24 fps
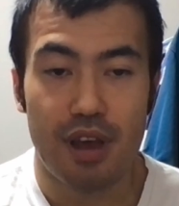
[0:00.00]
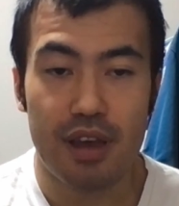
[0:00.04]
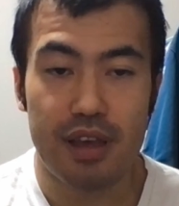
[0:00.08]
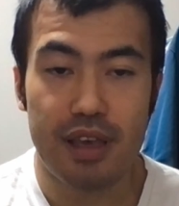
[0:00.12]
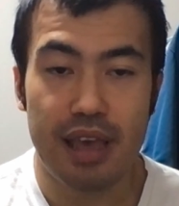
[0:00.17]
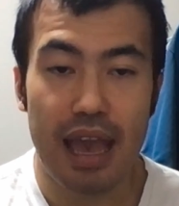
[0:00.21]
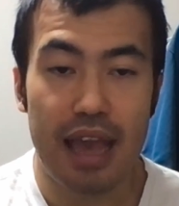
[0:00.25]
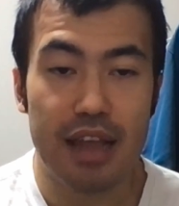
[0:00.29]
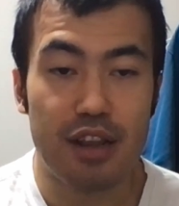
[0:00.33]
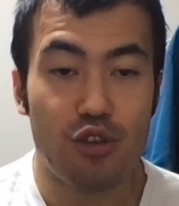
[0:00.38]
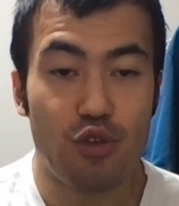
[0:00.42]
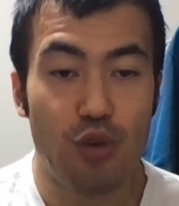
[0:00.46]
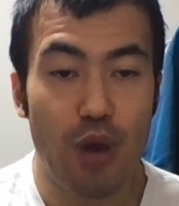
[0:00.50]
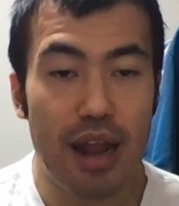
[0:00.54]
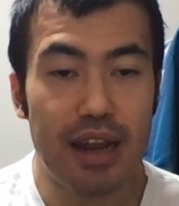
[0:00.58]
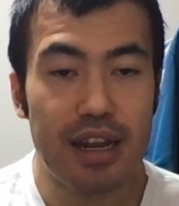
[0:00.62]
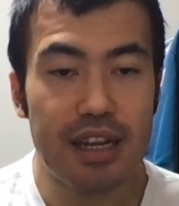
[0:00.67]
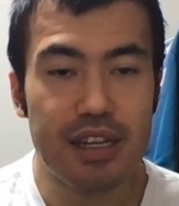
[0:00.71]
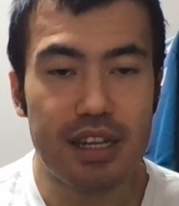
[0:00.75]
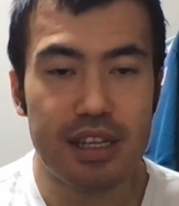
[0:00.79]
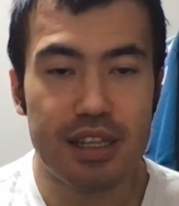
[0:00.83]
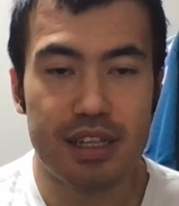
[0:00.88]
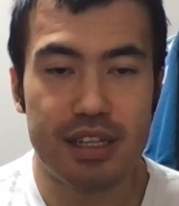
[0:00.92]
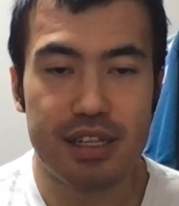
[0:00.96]
Again,
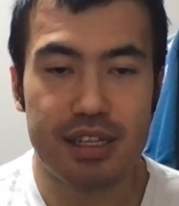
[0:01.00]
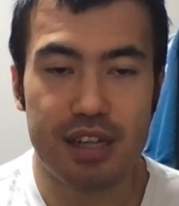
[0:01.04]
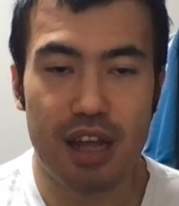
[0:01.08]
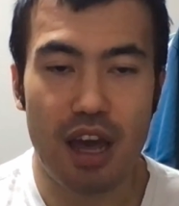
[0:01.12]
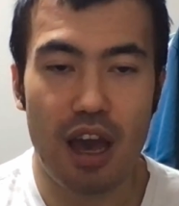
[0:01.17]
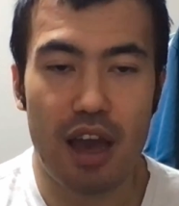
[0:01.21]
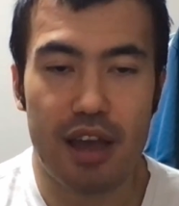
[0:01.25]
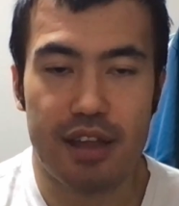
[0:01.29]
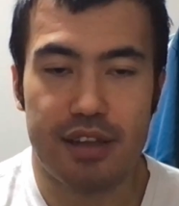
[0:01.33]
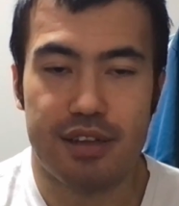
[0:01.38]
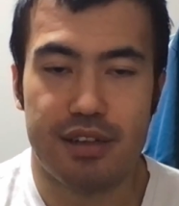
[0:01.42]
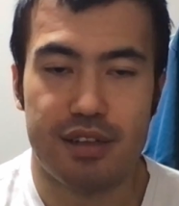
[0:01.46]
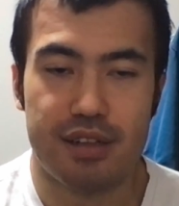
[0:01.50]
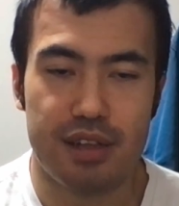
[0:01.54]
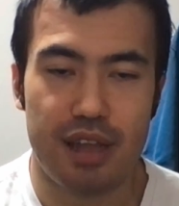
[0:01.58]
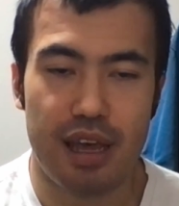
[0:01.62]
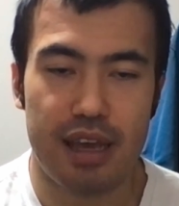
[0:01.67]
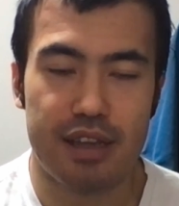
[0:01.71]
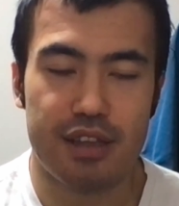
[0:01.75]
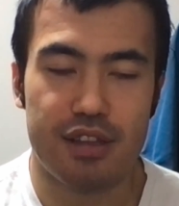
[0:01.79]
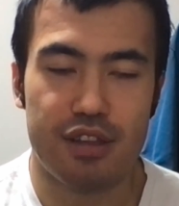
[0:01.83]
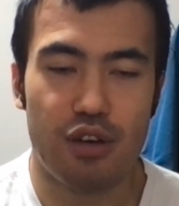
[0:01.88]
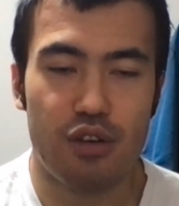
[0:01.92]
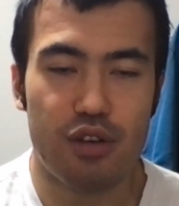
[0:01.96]
credit to the Suns.
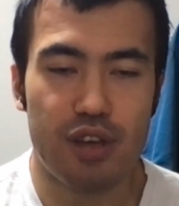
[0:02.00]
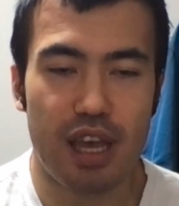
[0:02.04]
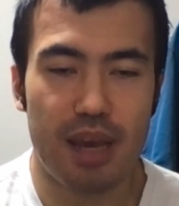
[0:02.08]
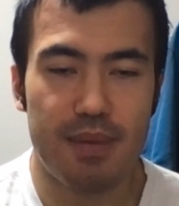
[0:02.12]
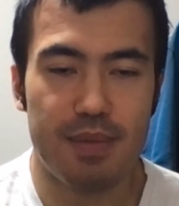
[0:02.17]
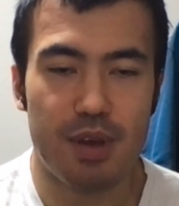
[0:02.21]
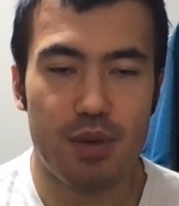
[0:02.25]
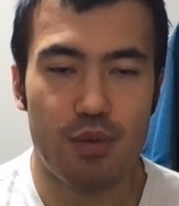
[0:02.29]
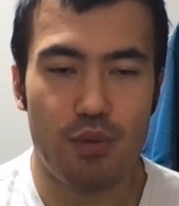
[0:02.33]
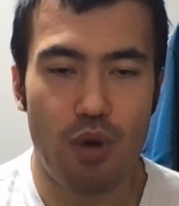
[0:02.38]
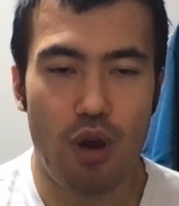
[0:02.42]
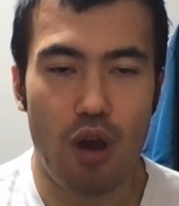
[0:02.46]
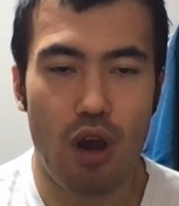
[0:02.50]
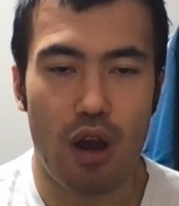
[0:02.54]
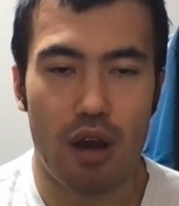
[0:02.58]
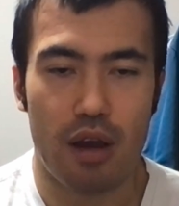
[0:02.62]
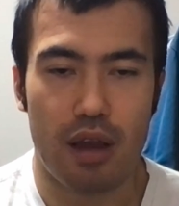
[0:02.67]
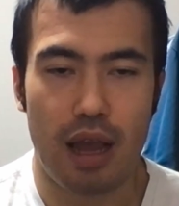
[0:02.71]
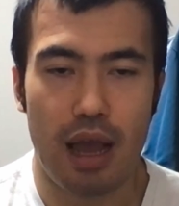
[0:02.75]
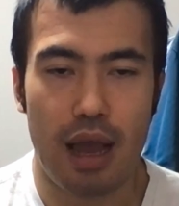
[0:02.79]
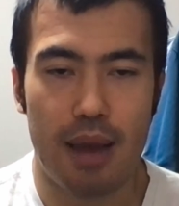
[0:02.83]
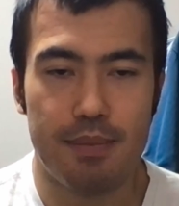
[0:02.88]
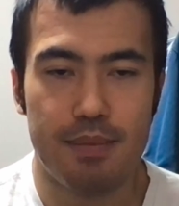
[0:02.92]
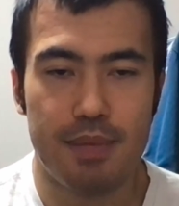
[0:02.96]
Like, don't get me
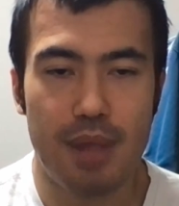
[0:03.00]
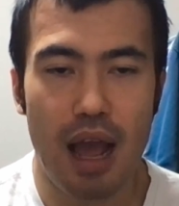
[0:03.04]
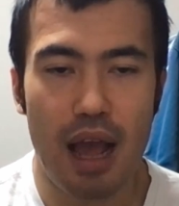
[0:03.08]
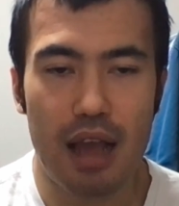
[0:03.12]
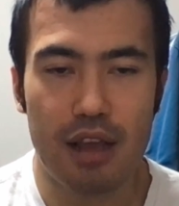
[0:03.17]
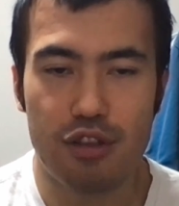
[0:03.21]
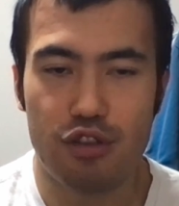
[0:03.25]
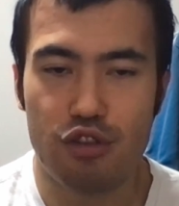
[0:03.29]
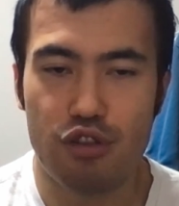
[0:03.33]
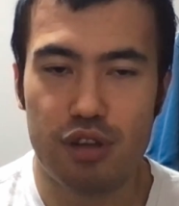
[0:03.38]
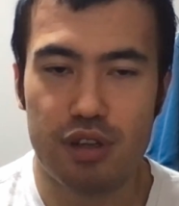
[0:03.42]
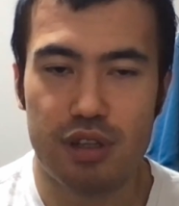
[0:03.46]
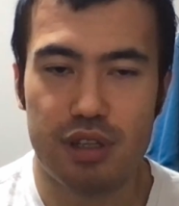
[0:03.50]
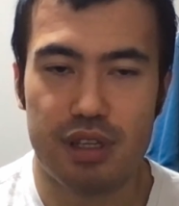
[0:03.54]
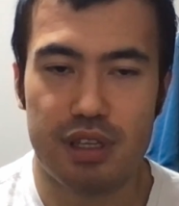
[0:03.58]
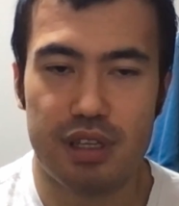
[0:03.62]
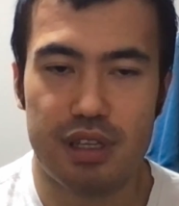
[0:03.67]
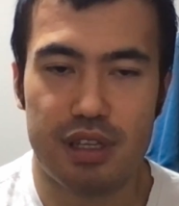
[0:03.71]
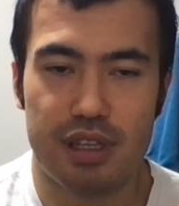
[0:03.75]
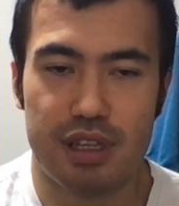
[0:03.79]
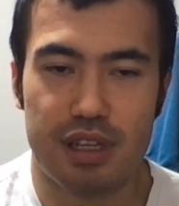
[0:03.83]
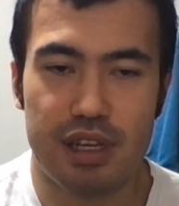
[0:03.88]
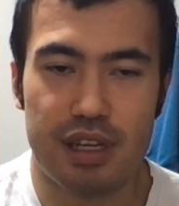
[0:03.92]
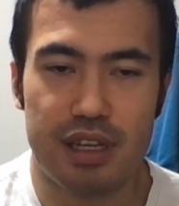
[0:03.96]
wrong. I'm not just
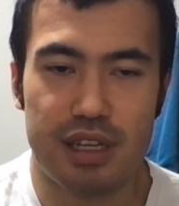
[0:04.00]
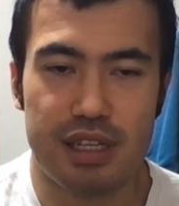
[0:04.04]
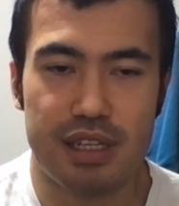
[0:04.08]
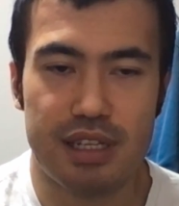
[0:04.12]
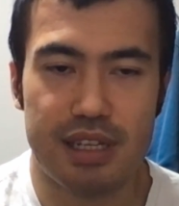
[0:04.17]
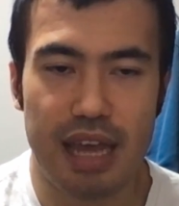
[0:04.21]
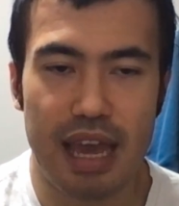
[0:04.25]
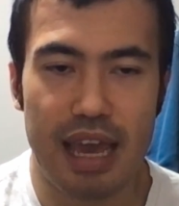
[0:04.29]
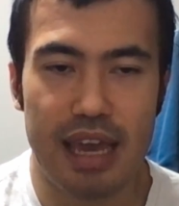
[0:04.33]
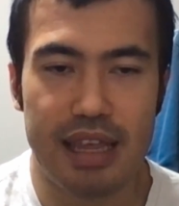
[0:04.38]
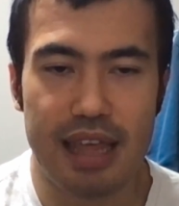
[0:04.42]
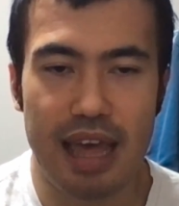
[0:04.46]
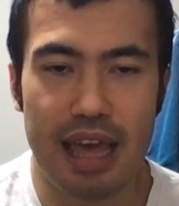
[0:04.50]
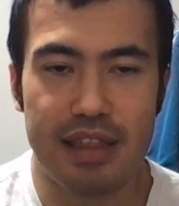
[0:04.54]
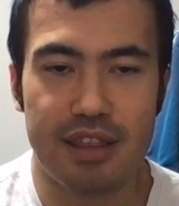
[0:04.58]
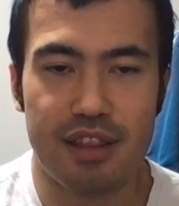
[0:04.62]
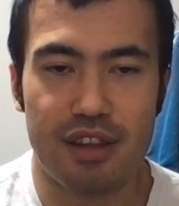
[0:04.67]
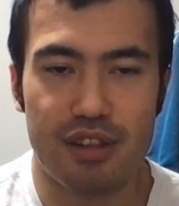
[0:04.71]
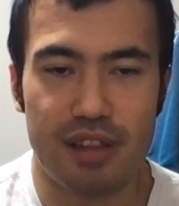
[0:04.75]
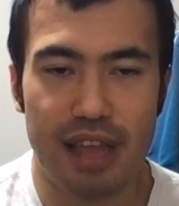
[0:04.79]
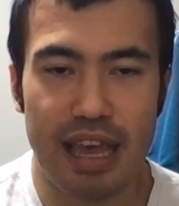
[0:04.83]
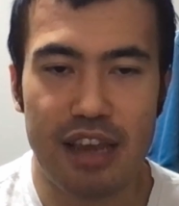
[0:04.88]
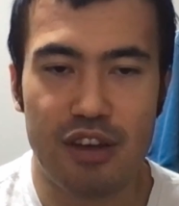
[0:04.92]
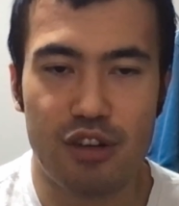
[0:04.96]
gonna say that
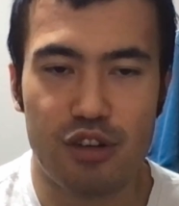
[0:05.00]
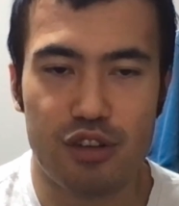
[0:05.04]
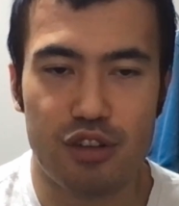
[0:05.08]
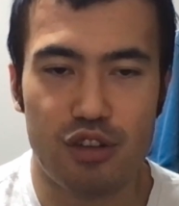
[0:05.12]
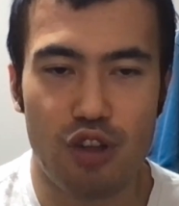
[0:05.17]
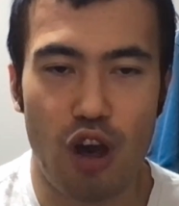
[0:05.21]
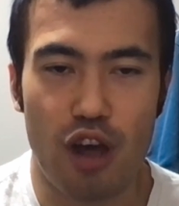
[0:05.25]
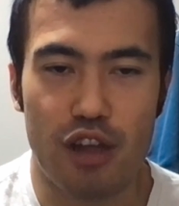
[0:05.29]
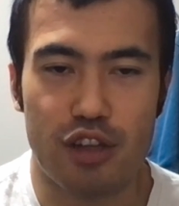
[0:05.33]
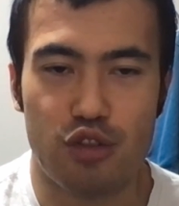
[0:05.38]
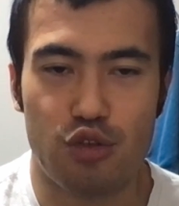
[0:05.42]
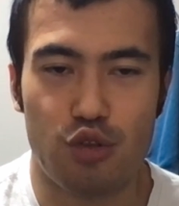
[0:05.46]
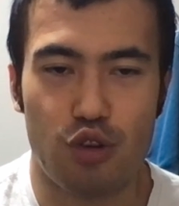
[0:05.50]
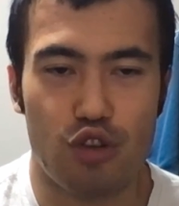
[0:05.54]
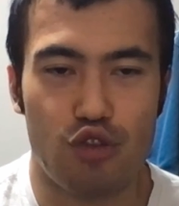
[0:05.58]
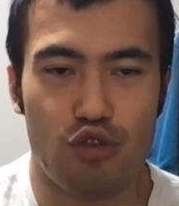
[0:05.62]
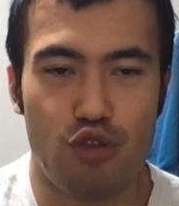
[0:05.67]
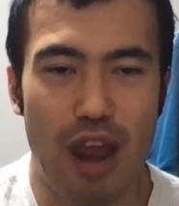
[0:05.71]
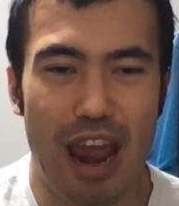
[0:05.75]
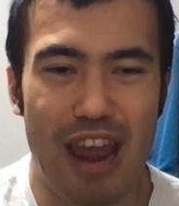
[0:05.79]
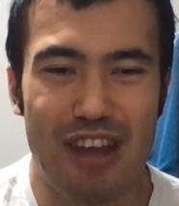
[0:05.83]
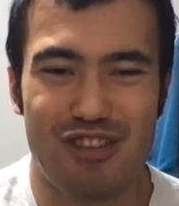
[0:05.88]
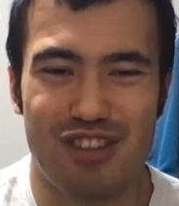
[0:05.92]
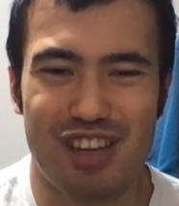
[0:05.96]
the Lakers lost to a
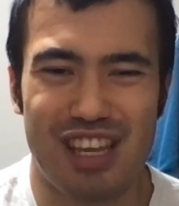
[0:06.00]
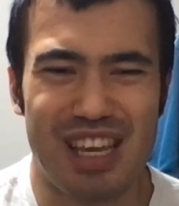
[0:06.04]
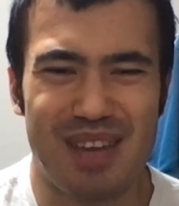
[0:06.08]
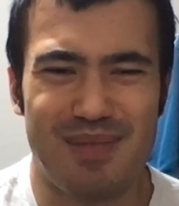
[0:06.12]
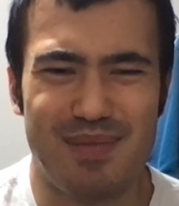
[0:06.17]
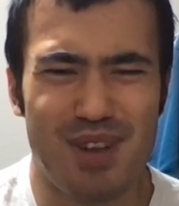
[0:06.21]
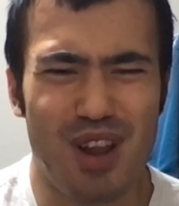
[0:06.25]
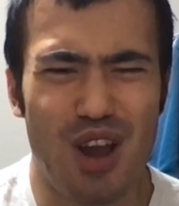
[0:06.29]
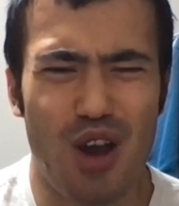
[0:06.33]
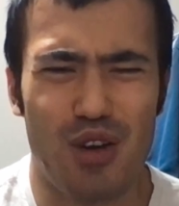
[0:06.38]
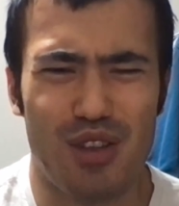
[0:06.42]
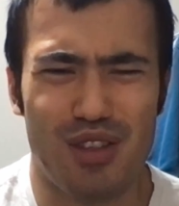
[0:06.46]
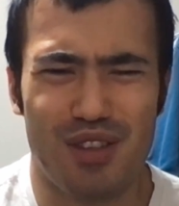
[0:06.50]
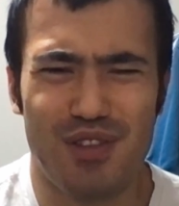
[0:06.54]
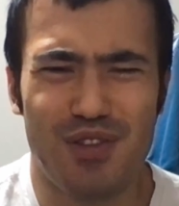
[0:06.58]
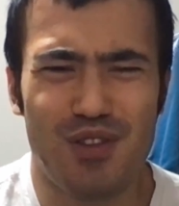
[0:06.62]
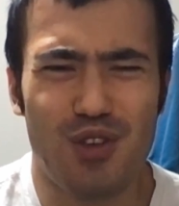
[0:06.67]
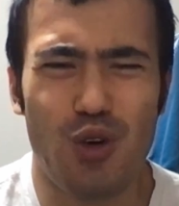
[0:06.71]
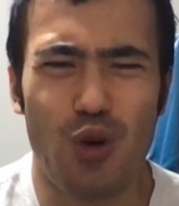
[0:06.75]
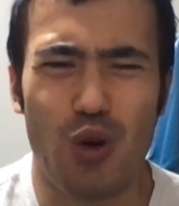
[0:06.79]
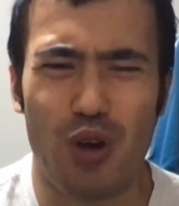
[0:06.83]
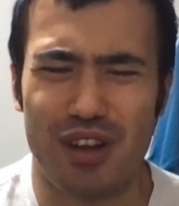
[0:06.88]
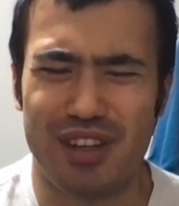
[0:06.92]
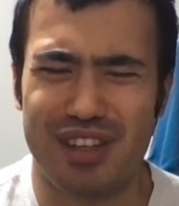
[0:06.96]
trash team. No, of
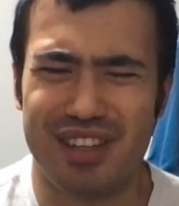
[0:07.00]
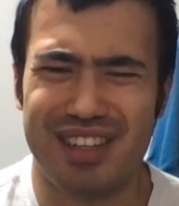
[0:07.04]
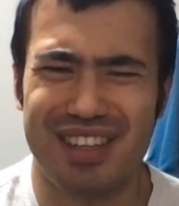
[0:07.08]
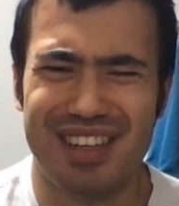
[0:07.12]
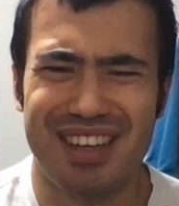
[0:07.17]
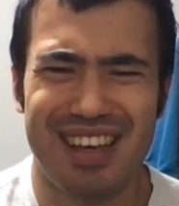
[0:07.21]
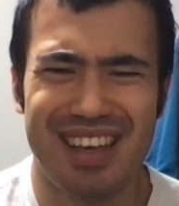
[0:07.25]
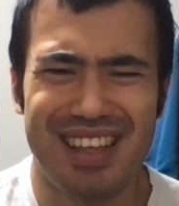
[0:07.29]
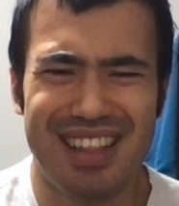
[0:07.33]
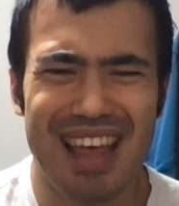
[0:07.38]
course.